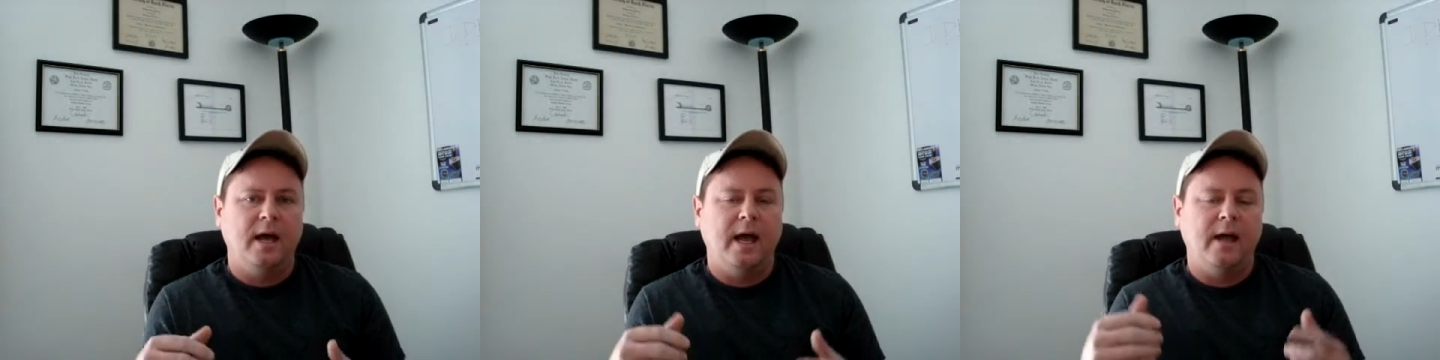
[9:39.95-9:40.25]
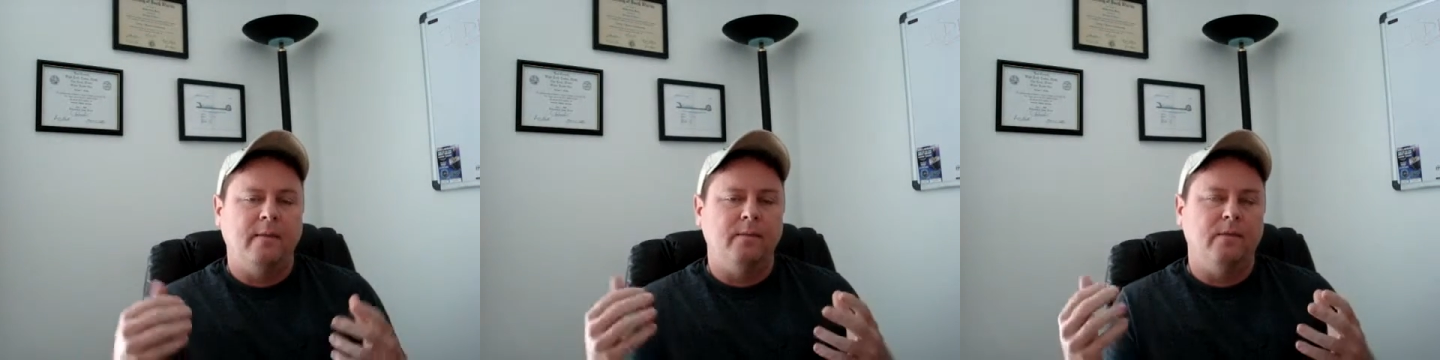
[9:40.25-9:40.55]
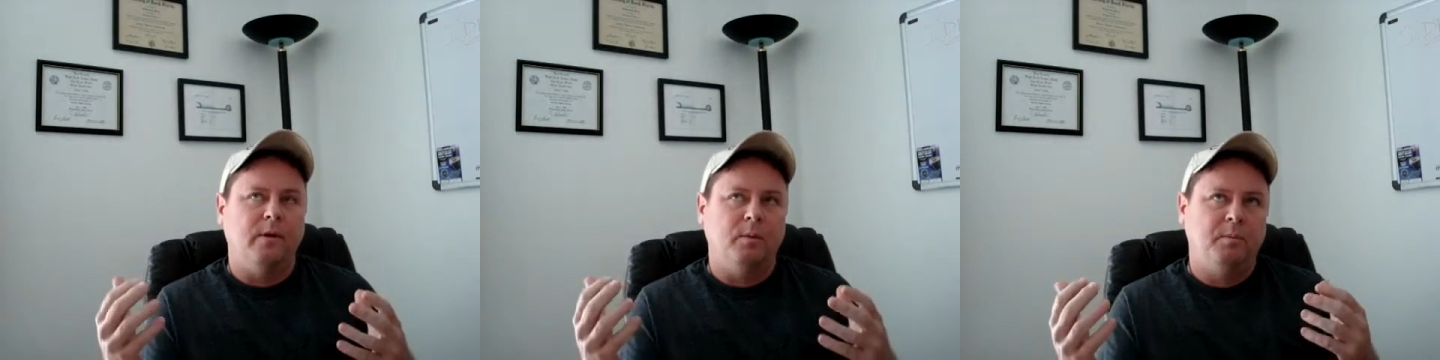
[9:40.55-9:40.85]
and
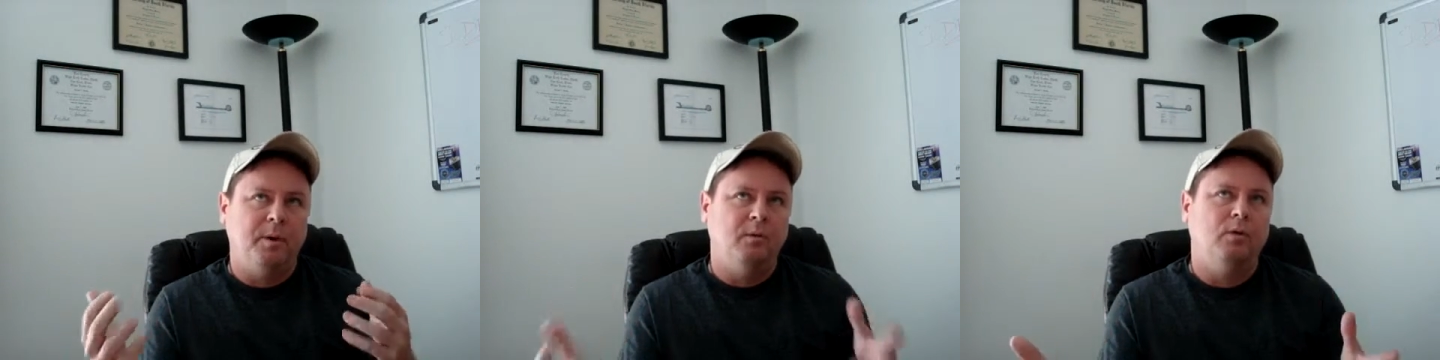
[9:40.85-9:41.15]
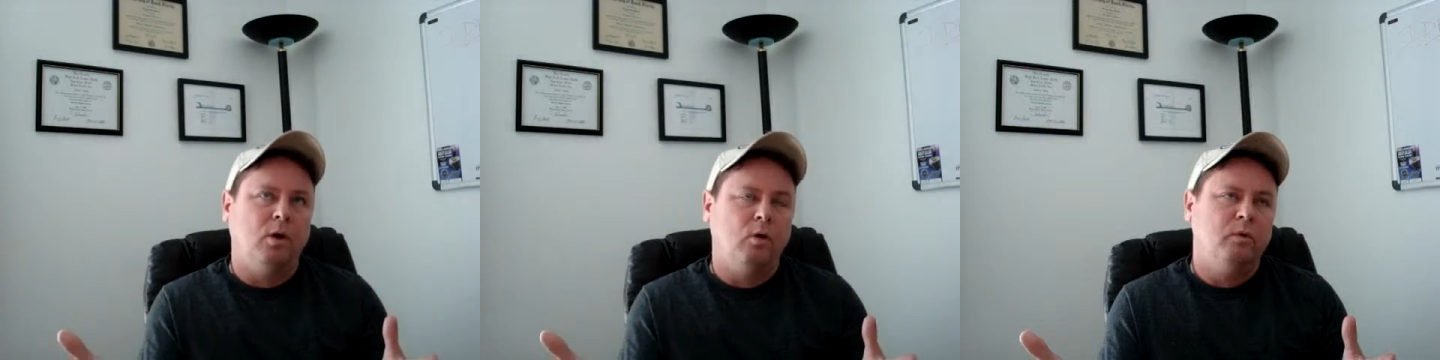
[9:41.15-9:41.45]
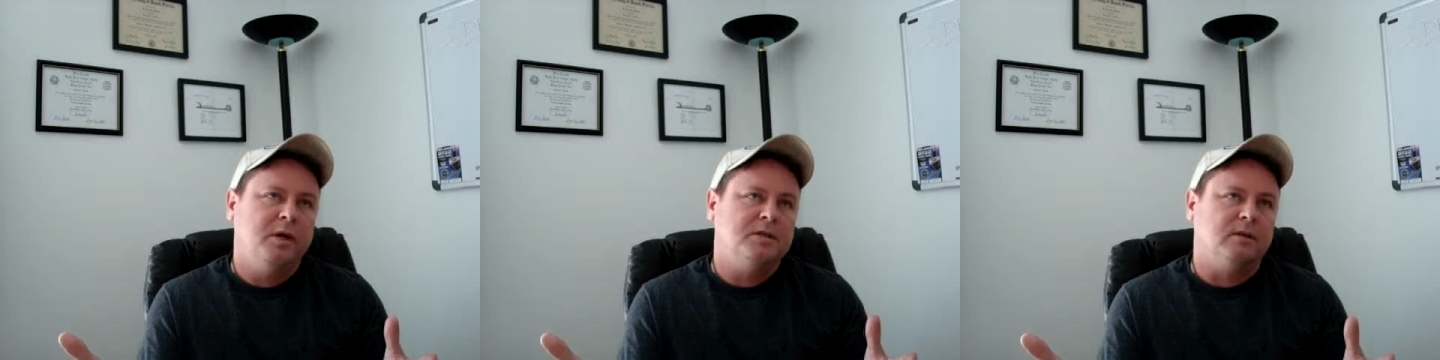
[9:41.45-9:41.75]
there would be no
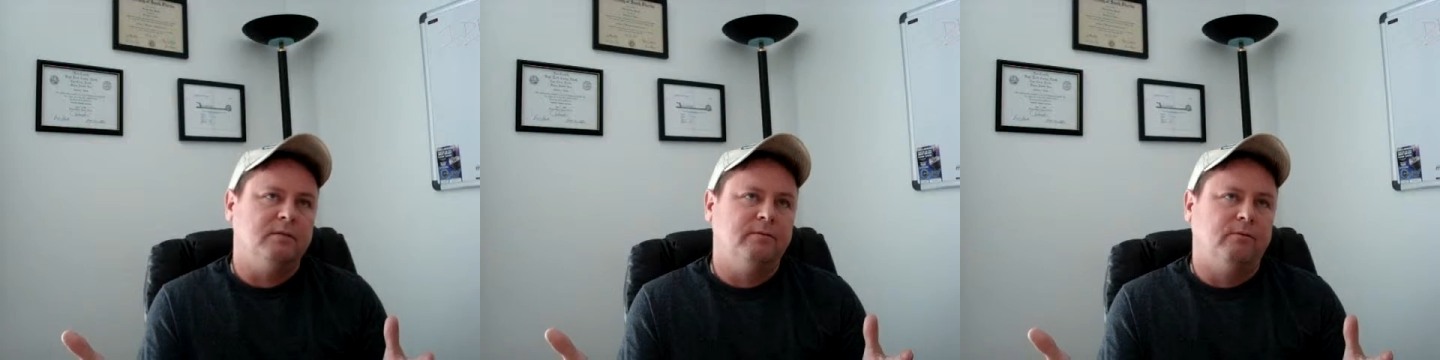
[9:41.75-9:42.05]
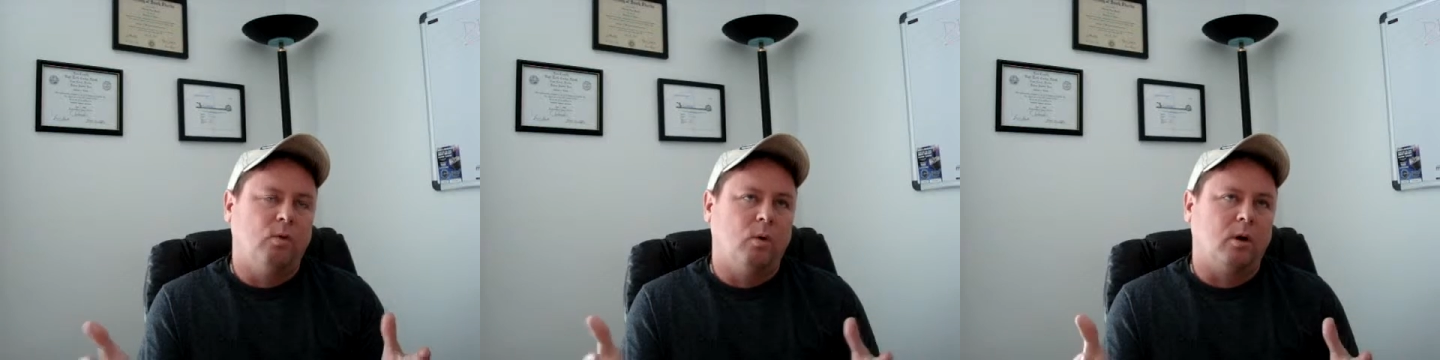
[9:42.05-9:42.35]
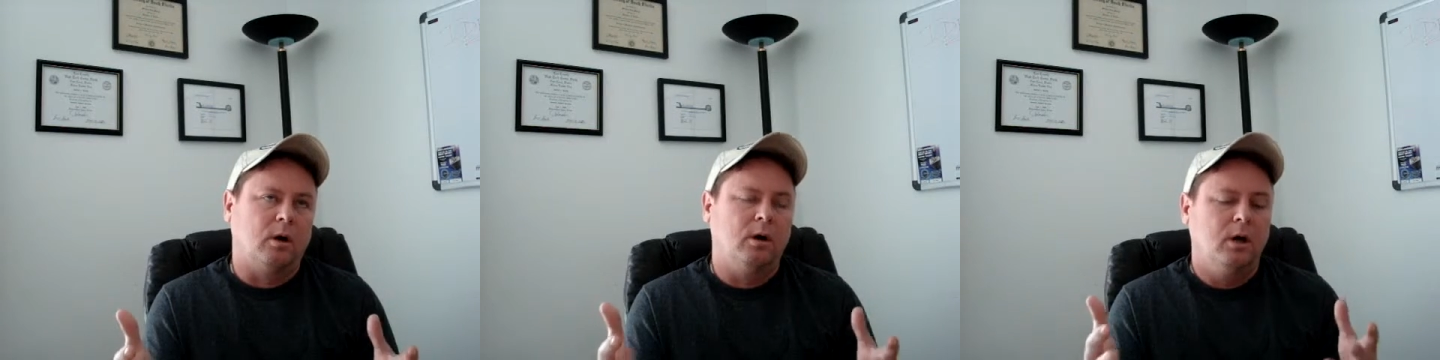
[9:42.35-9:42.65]
reason
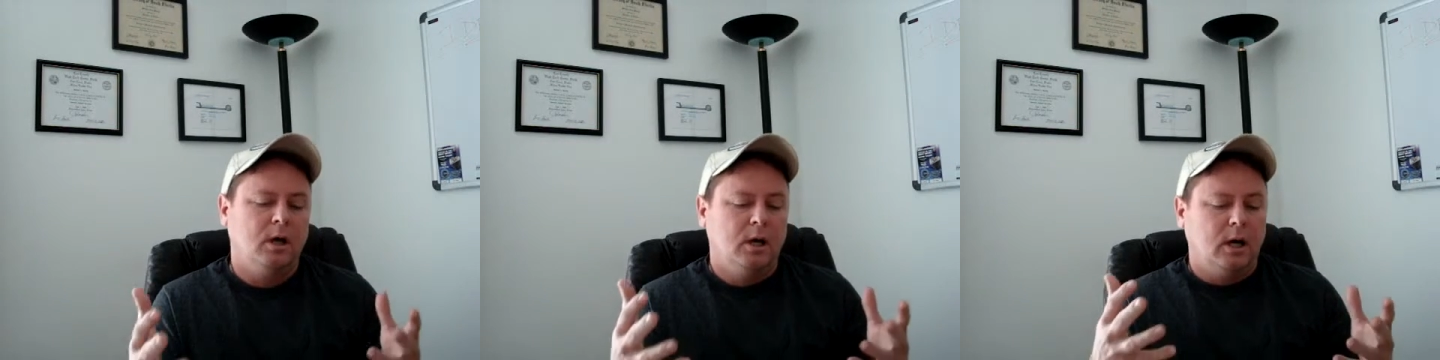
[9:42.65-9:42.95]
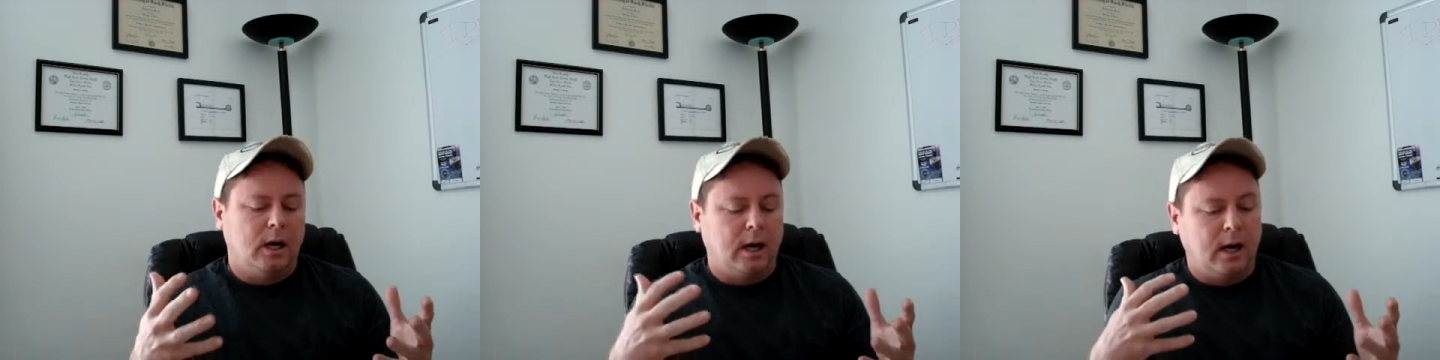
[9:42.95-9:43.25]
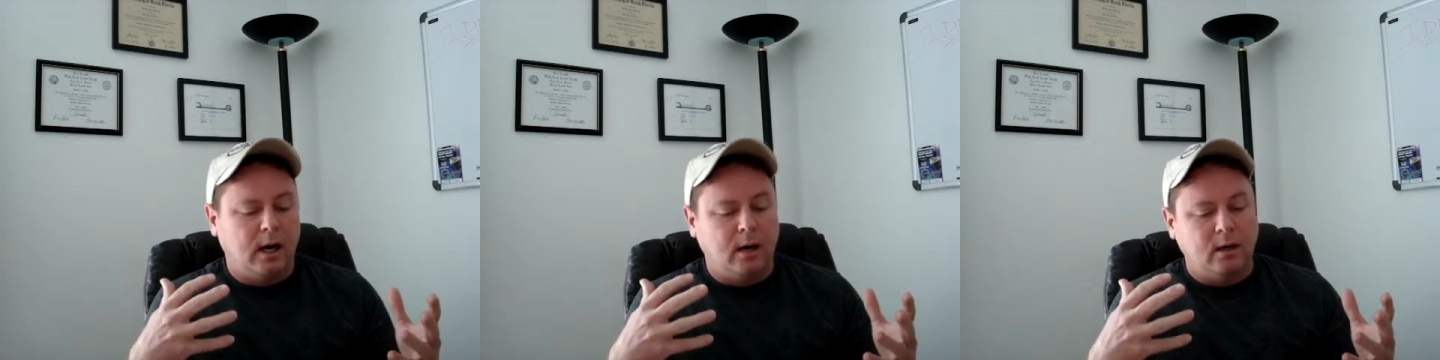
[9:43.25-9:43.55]
for
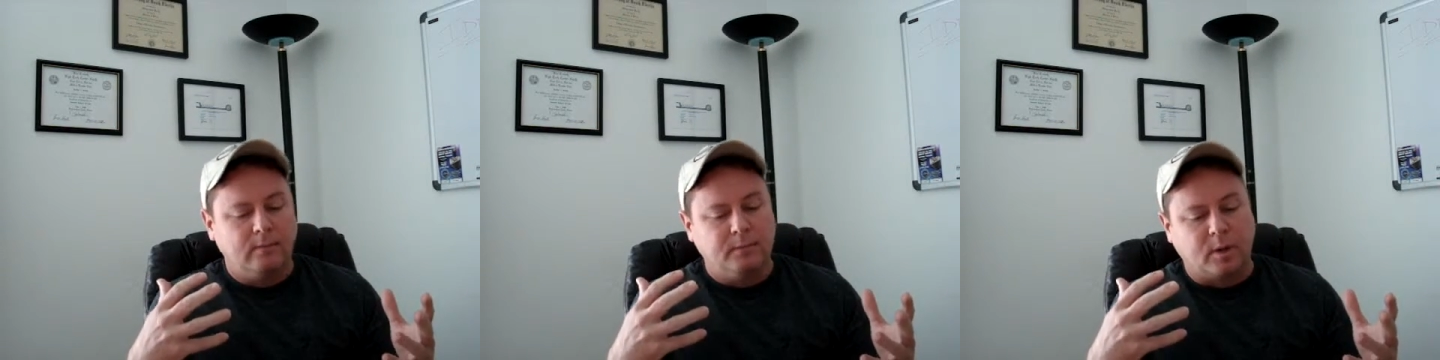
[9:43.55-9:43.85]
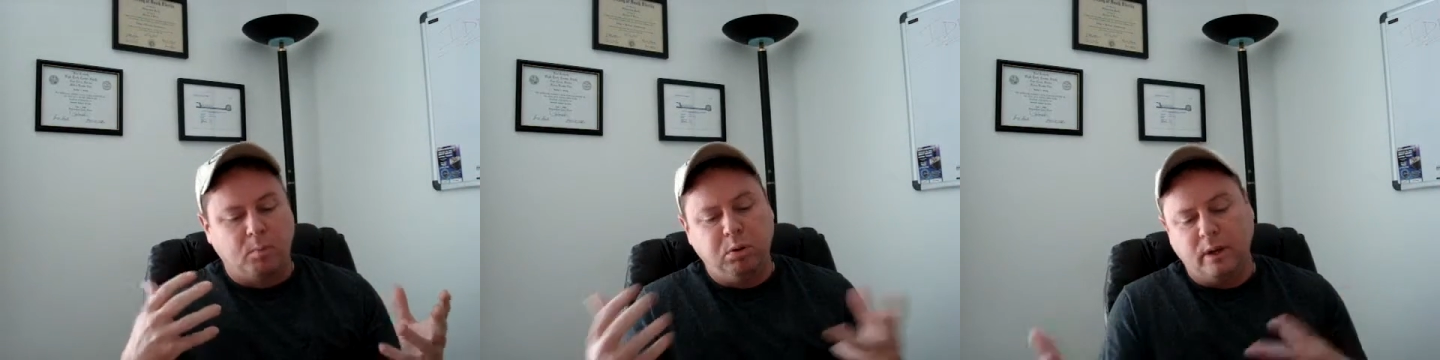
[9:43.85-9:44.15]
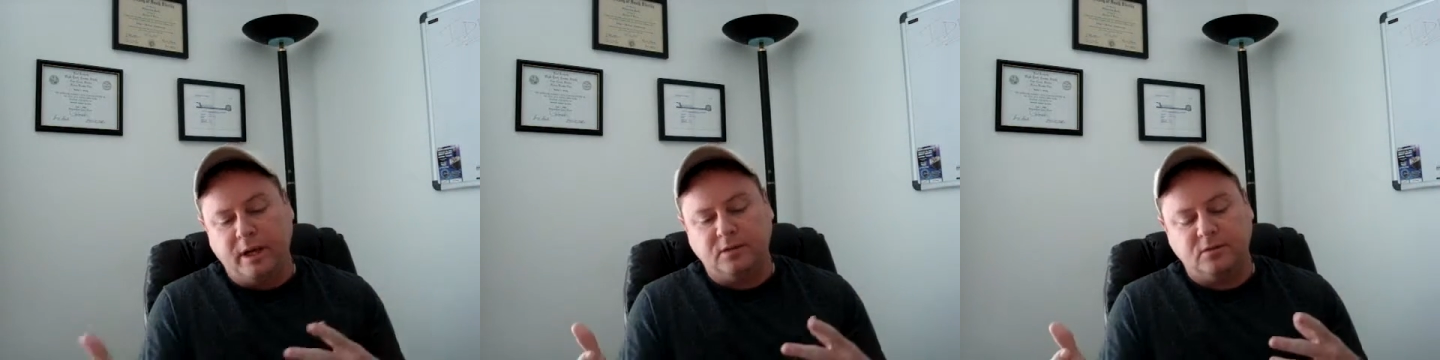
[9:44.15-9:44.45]
the
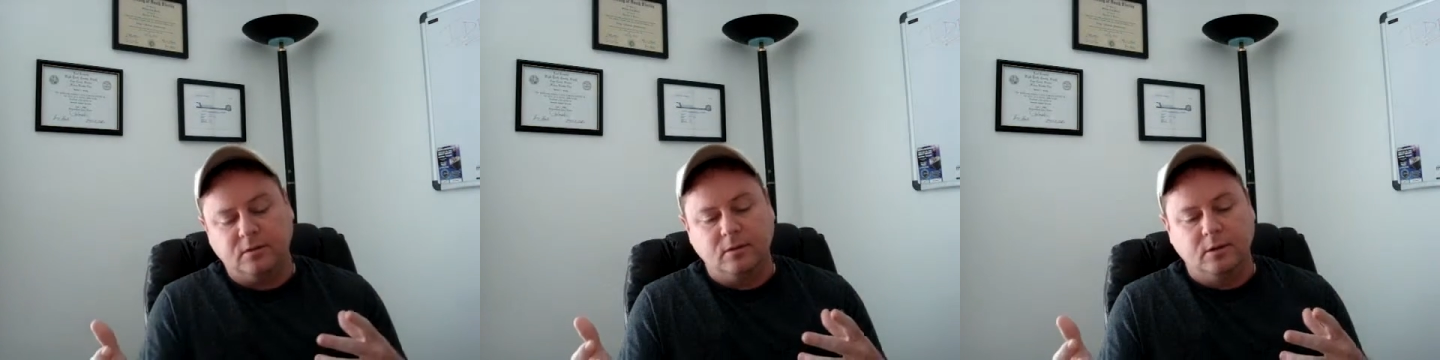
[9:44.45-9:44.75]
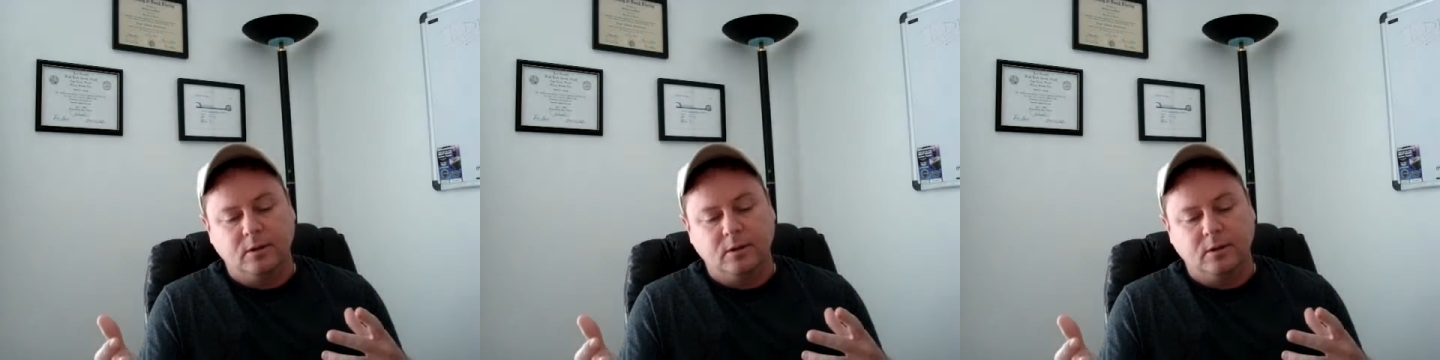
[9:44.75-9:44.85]
complaints,